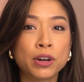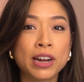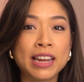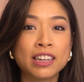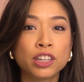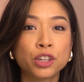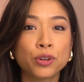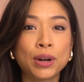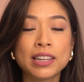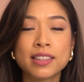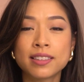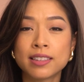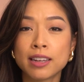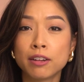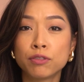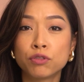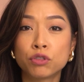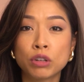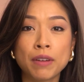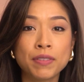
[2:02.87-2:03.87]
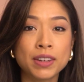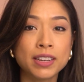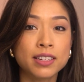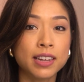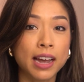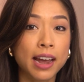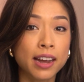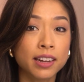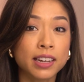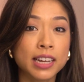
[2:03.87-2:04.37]
or integrate self-driving
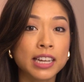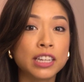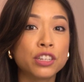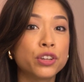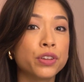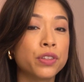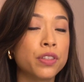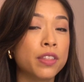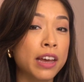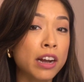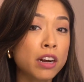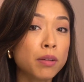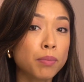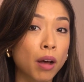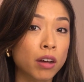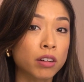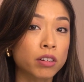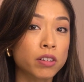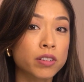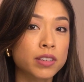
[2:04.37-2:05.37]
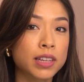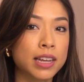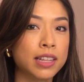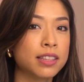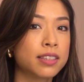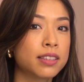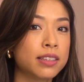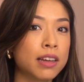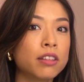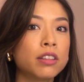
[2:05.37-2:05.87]
tech into their models
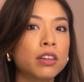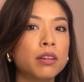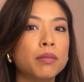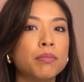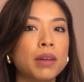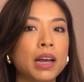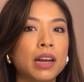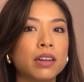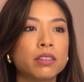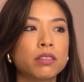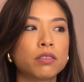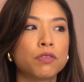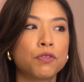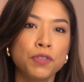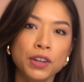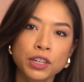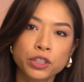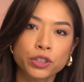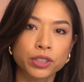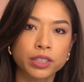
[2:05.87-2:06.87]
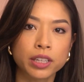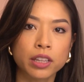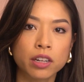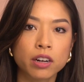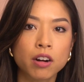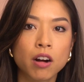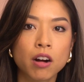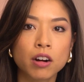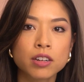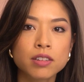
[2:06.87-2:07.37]
and sell them as features in
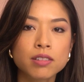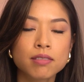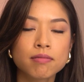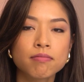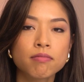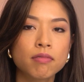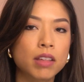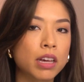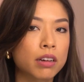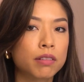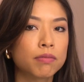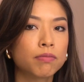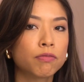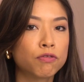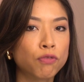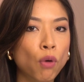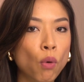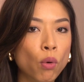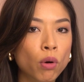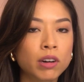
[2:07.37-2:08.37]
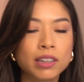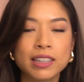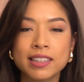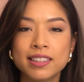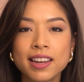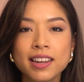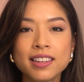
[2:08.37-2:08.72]
their cars. Think Ford and